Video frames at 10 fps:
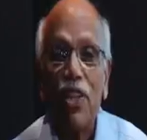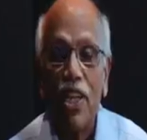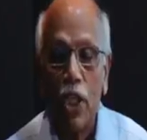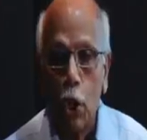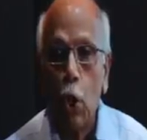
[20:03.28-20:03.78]

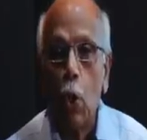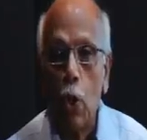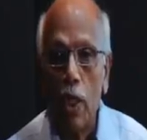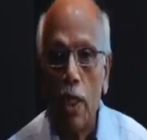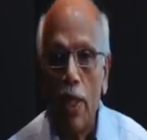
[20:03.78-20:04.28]
study
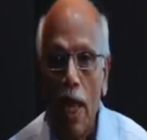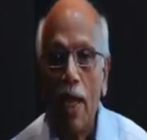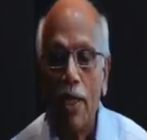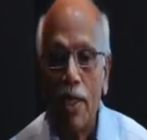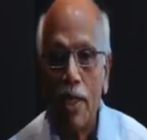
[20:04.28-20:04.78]
showed
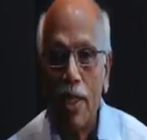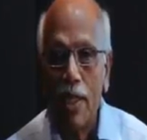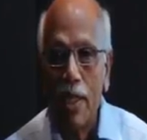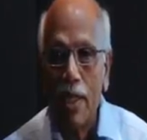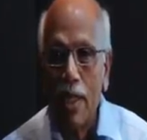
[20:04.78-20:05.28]
that
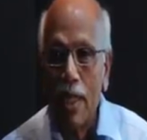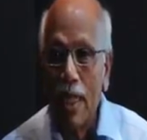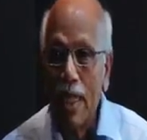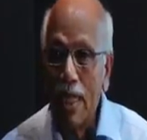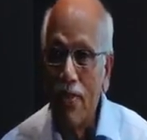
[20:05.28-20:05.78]

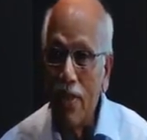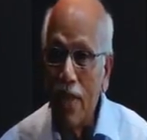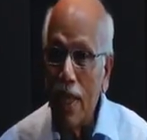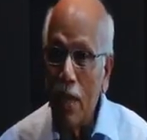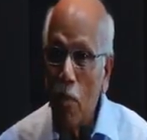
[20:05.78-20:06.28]
it is
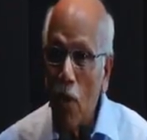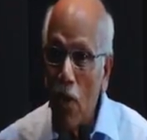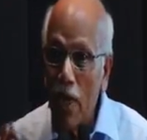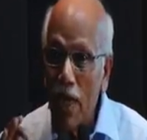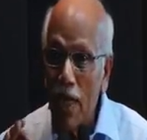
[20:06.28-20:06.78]
the
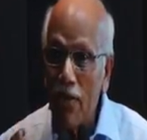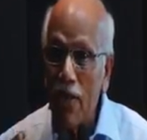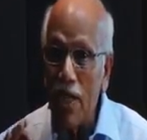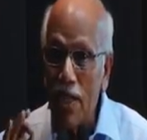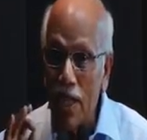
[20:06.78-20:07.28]
body's
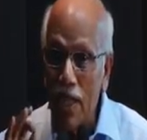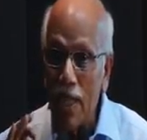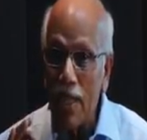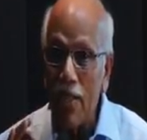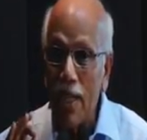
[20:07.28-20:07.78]

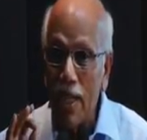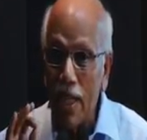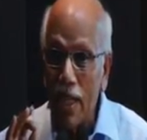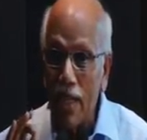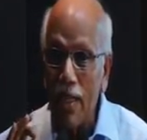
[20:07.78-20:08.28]
intelligence and
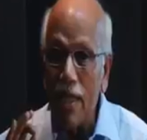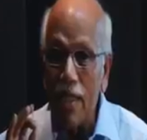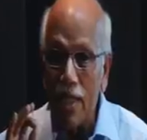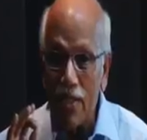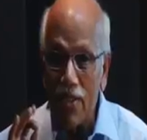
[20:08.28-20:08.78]
the energy
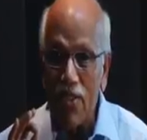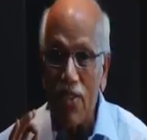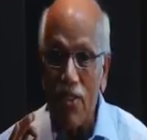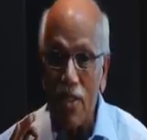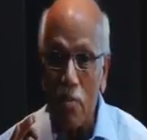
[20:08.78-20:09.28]
that runs the
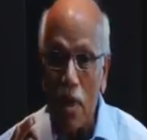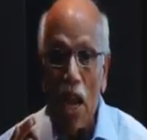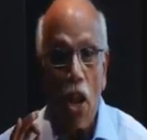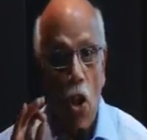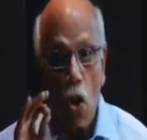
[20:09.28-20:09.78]
system
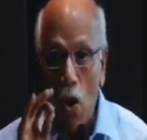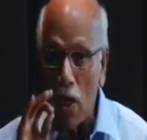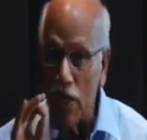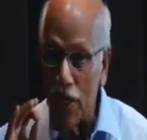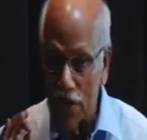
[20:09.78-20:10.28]
and
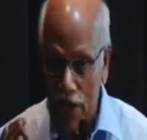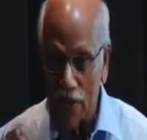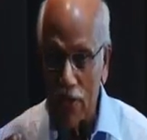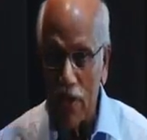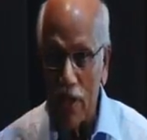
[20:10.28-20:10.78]
not the
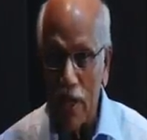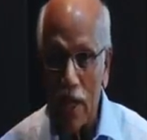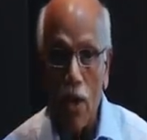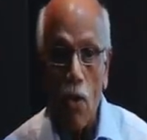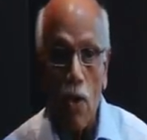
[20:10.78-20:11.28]
drugs.
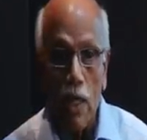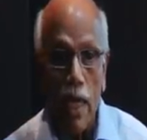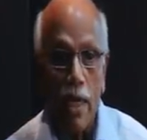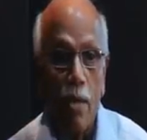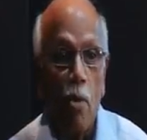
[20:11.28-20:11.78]
And all
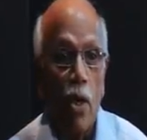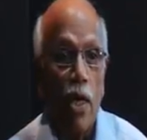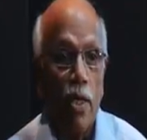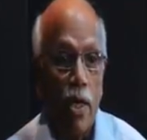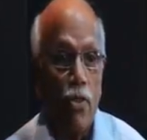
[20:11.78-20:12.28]
that the
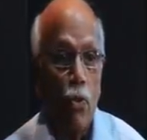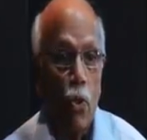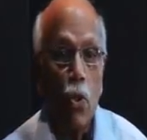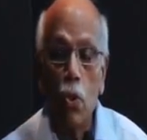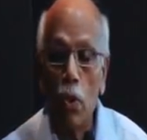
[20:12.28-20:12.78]
modern drugs
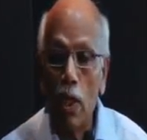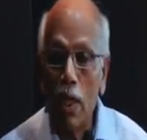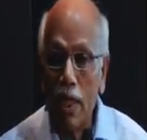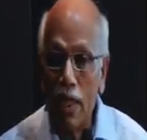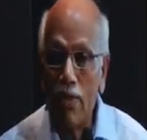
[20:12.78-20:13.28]
could do
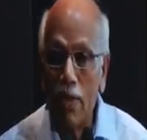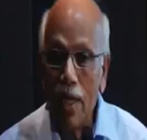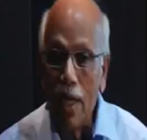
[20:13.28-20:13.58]
is